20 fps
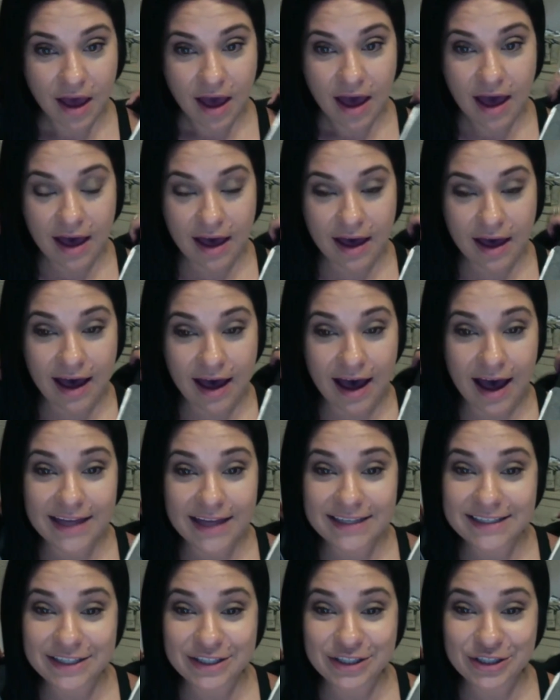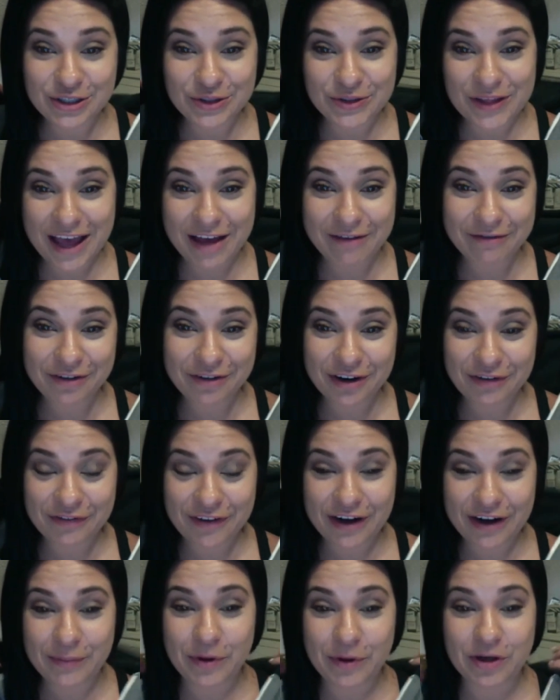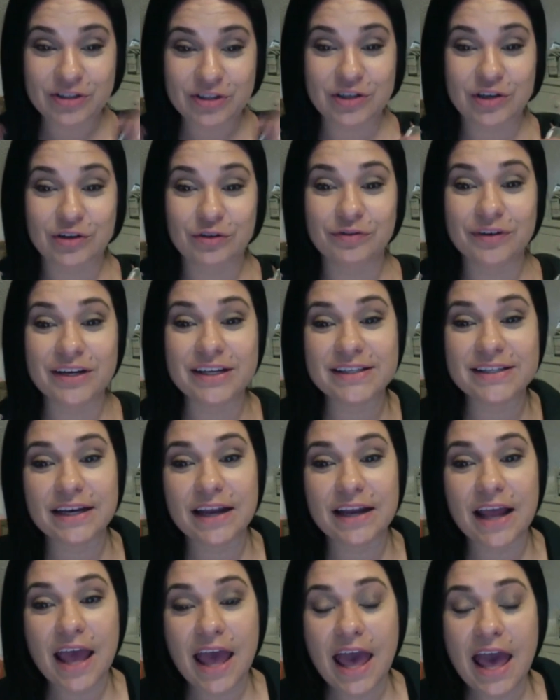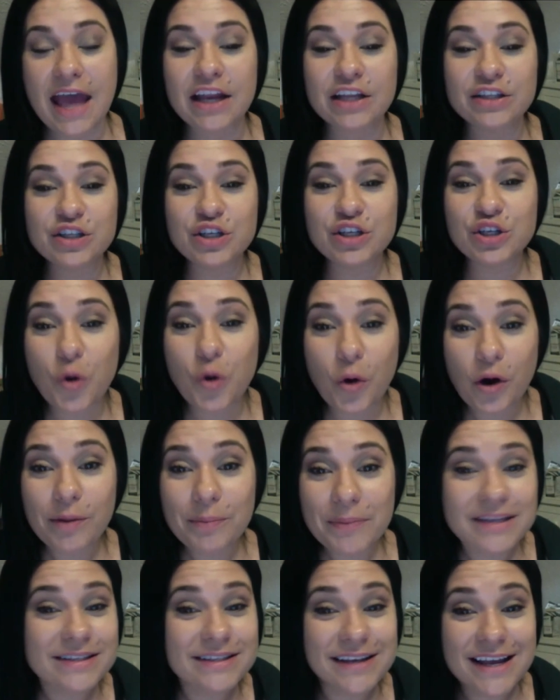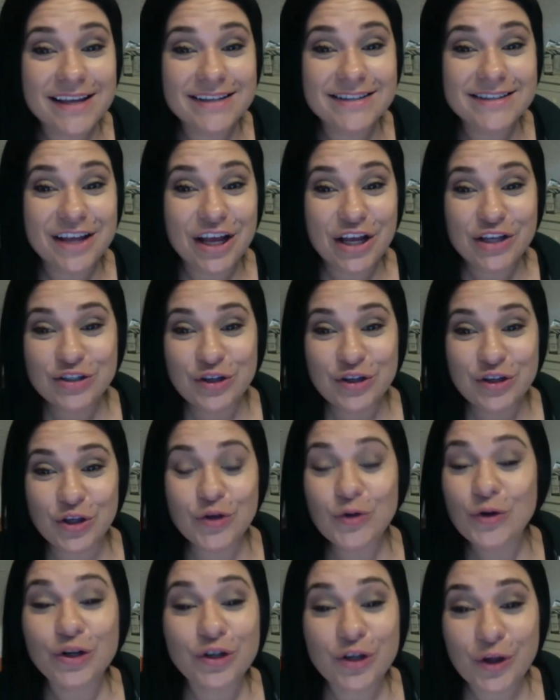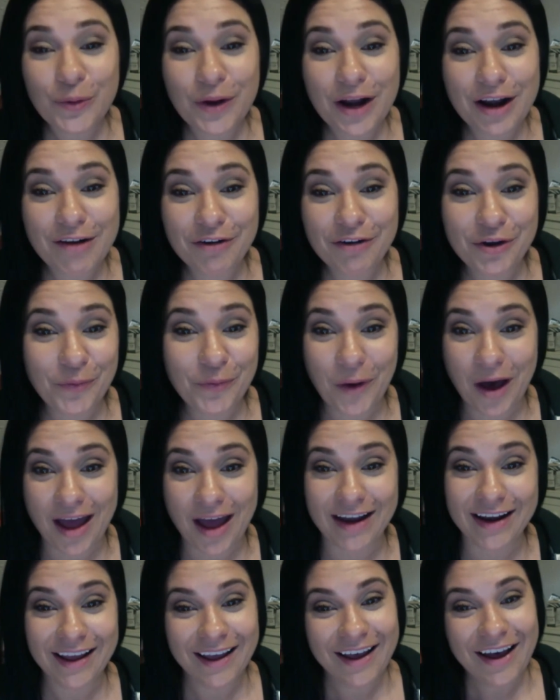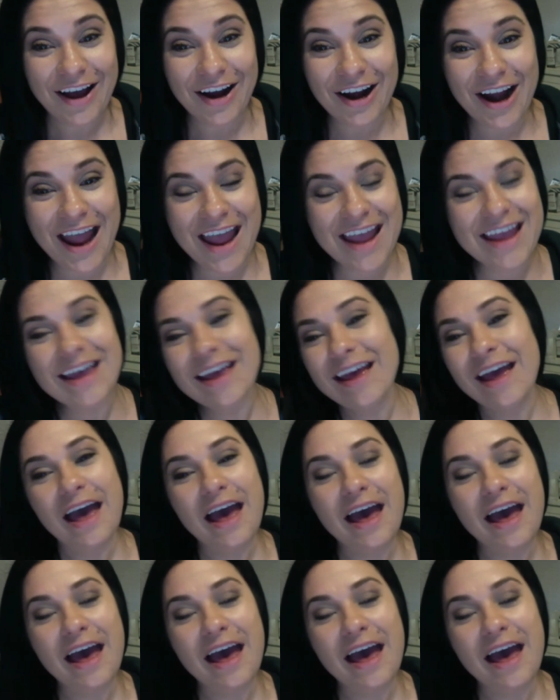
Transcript: I didn't do that for a very personal reason, and it's your business, so you can do whatever you want, all right?